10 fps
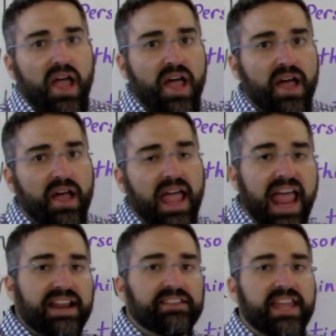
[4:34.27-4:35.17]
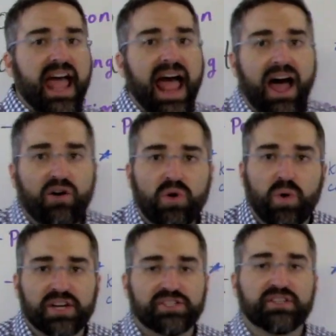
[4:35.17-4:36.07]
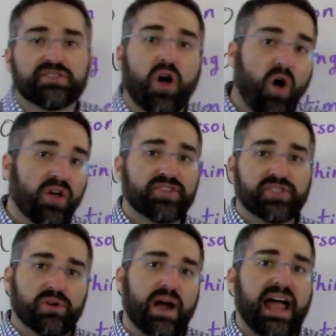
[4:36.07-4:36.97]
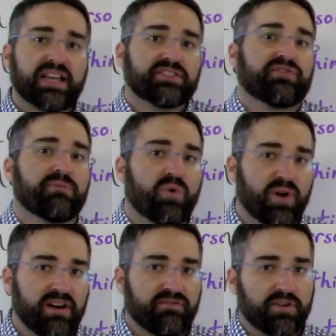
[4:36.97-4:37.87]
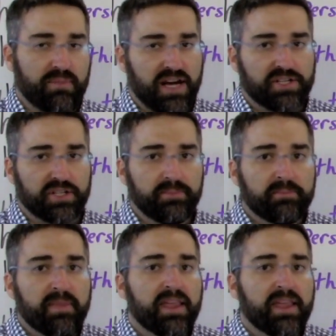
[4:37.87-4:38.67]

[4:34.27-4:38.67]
And the how questions also ask for more information.